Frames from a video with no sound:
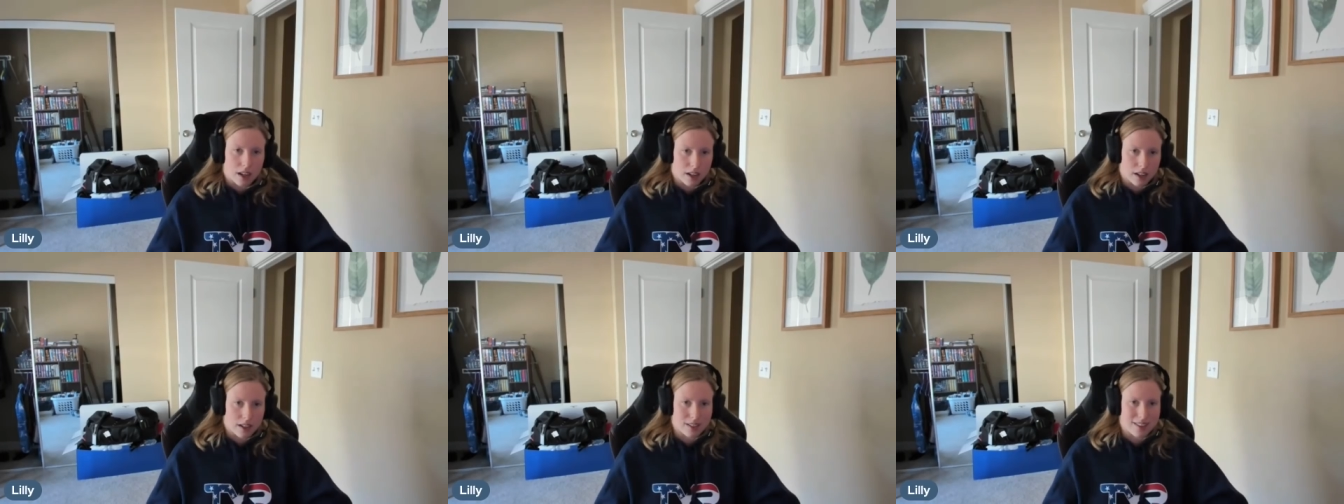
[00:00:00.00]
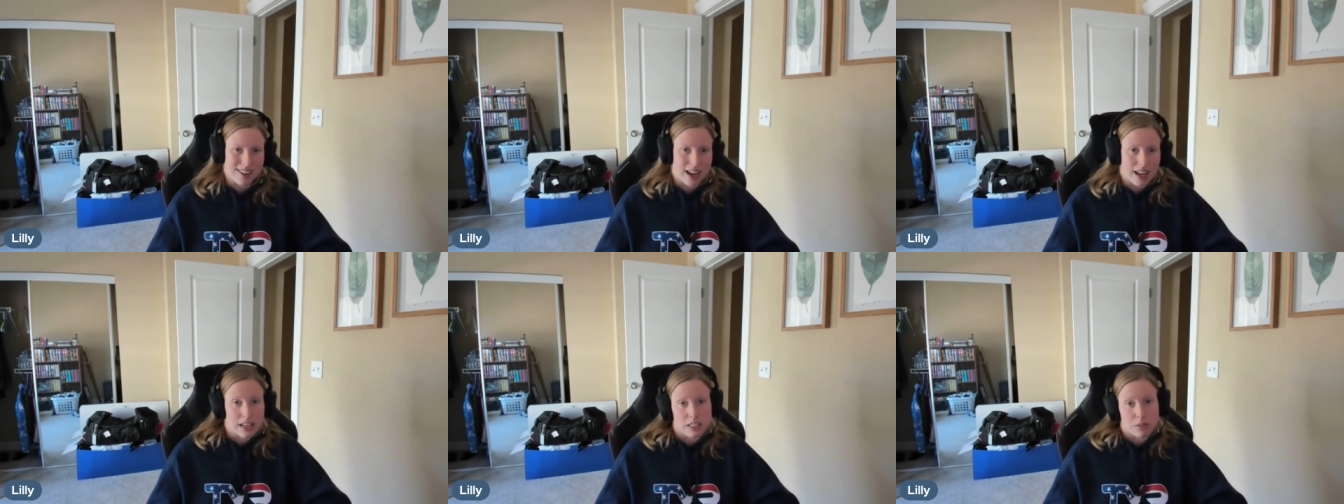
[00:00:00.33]
uh,
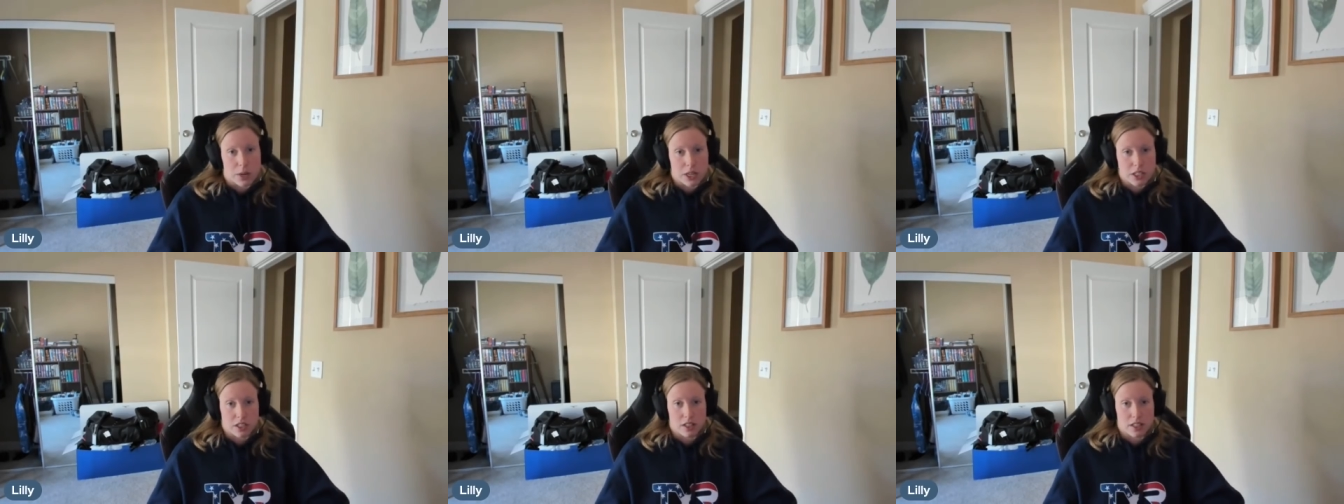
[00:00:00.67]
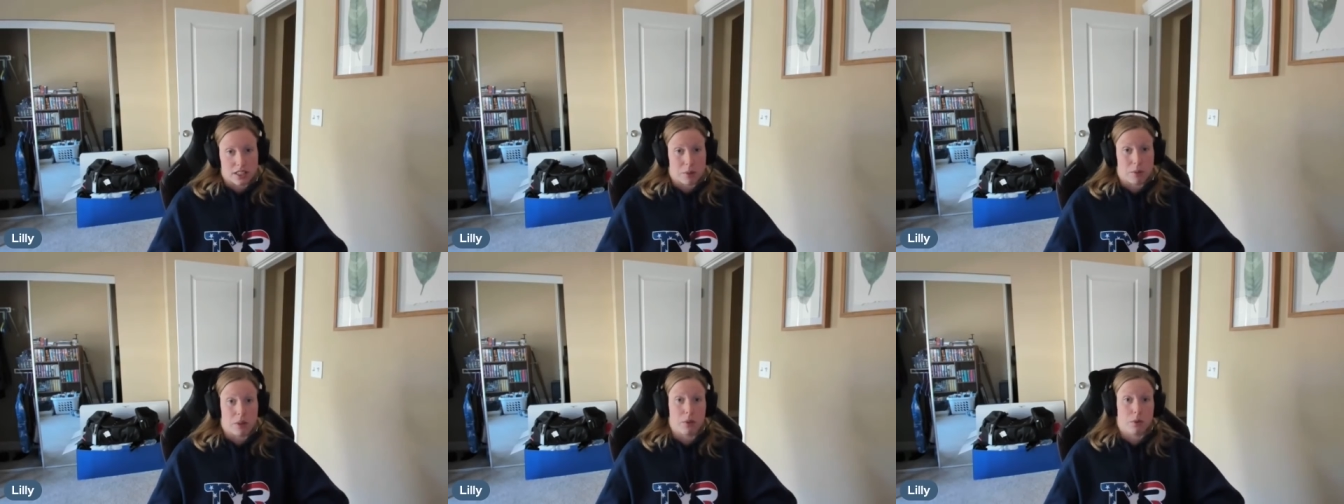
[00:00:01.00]
not as much
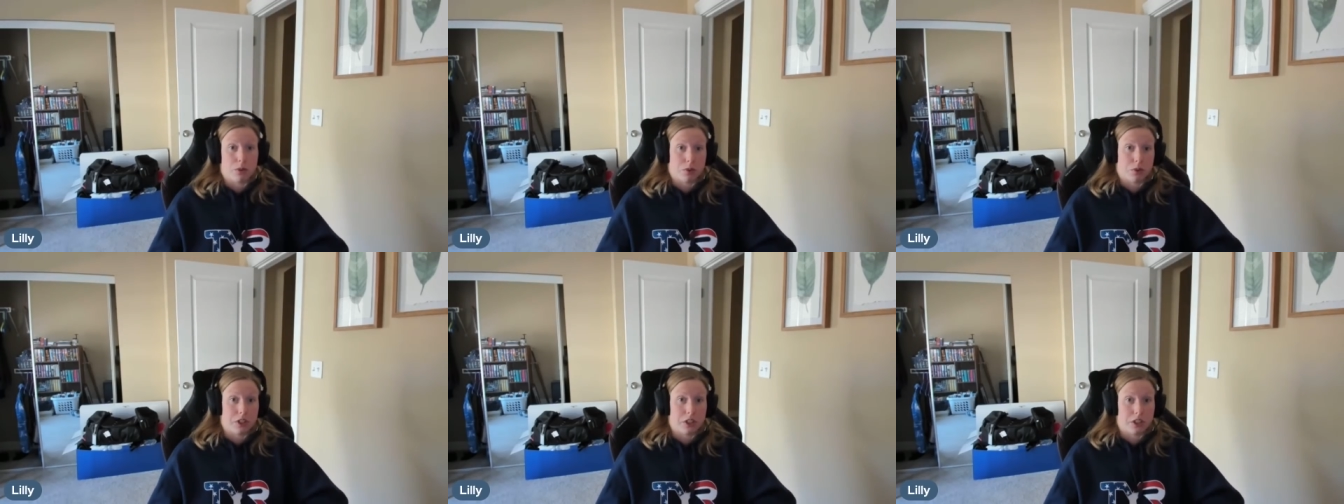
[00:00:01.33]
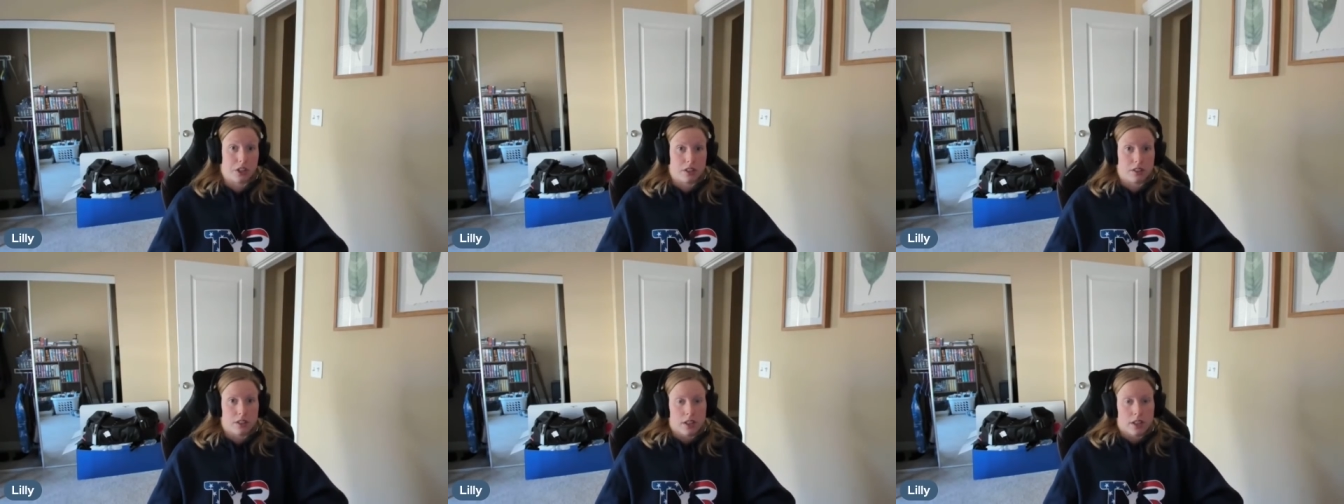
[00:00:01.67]
unless something was really
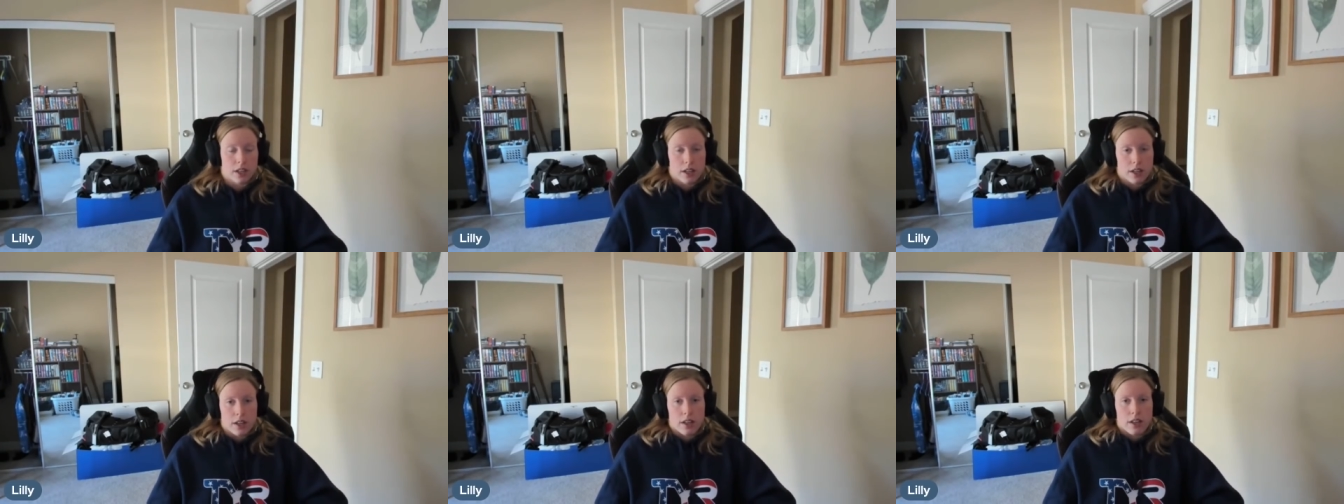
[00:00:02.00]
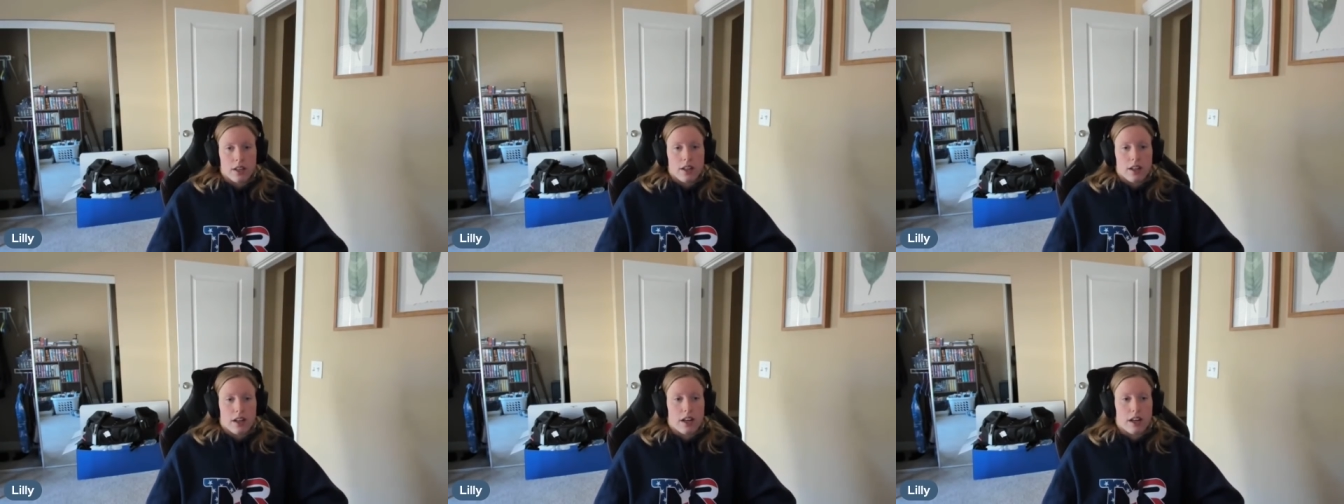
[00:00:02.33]
good.
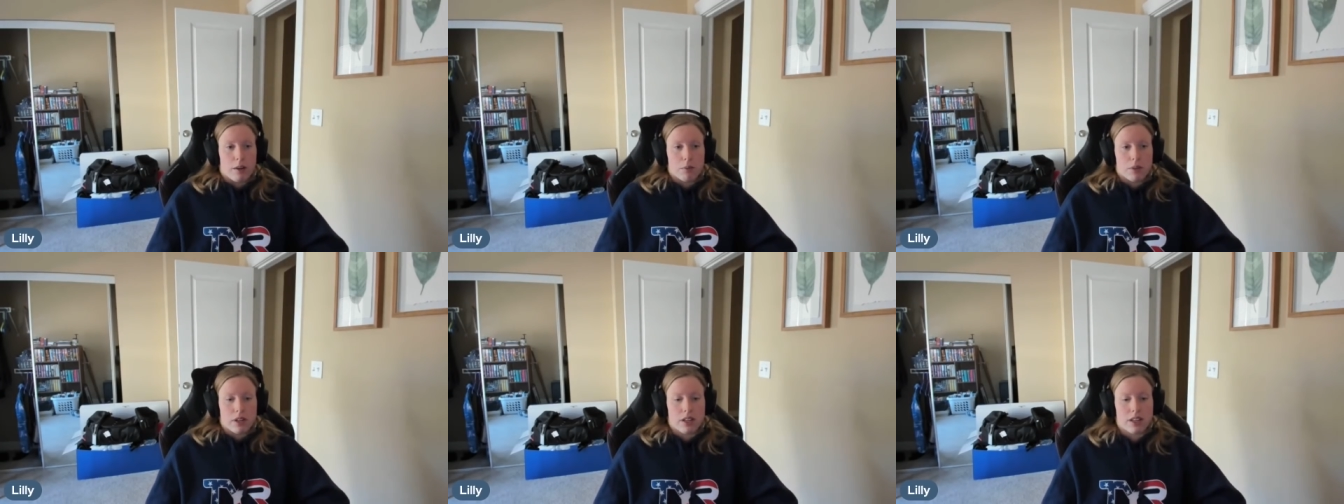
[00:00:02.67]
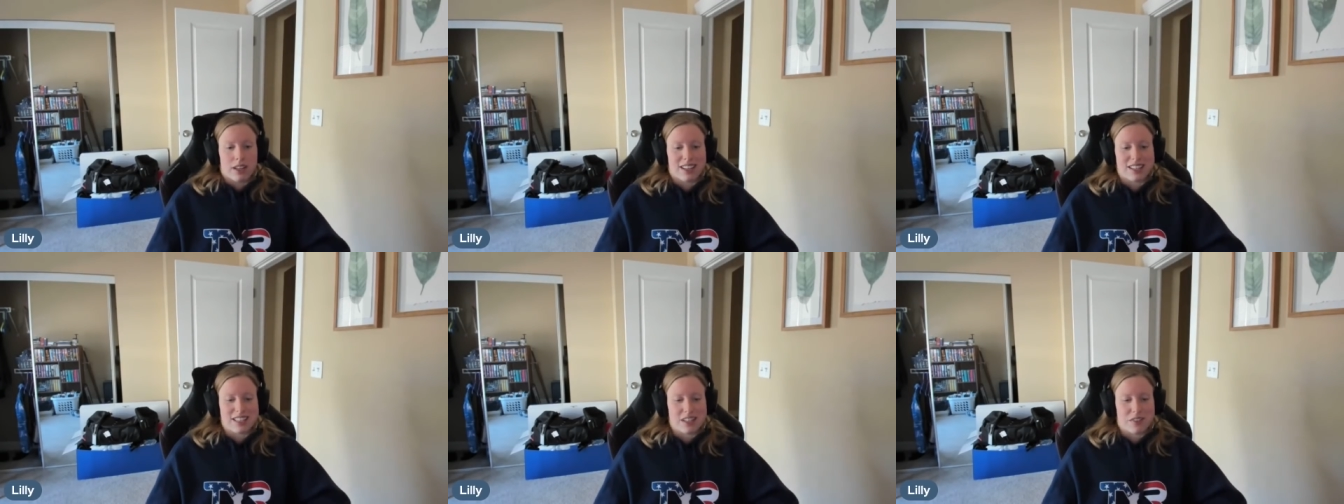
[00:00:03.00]

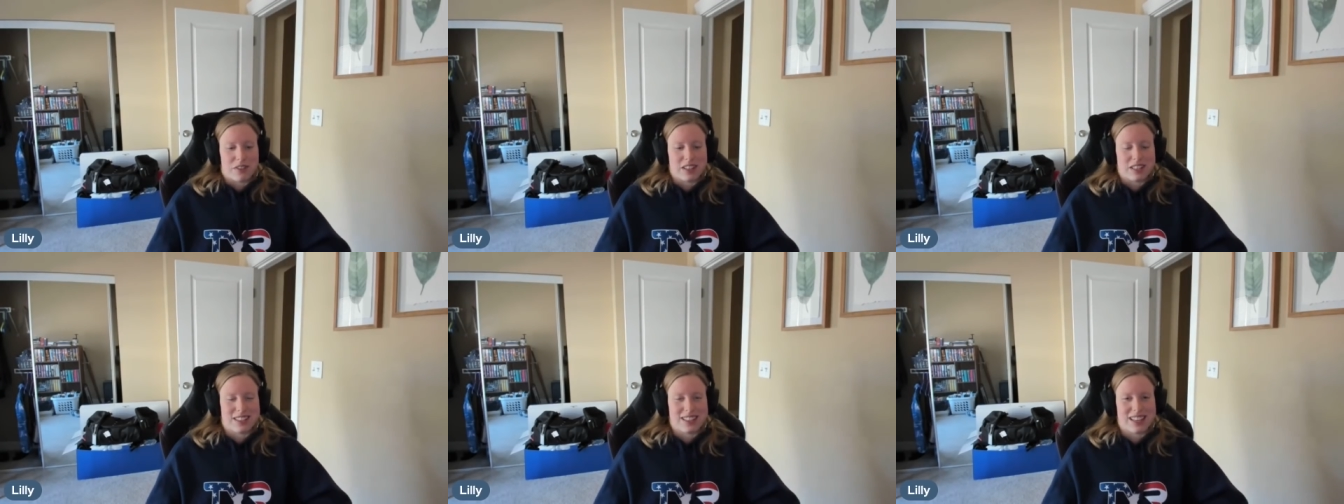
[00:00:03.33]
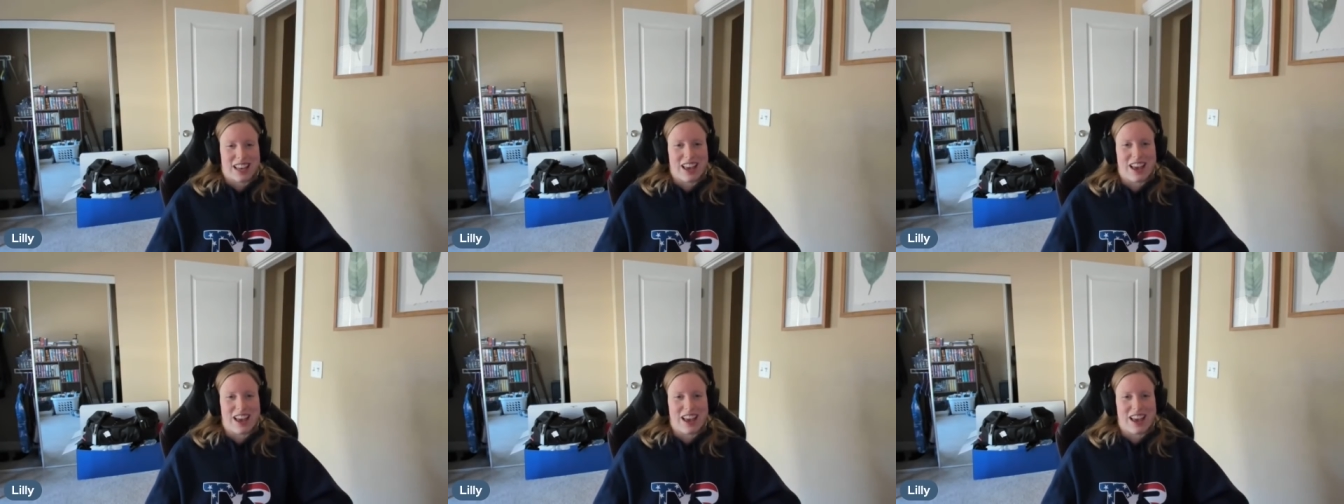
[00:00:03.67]
Because um, if it's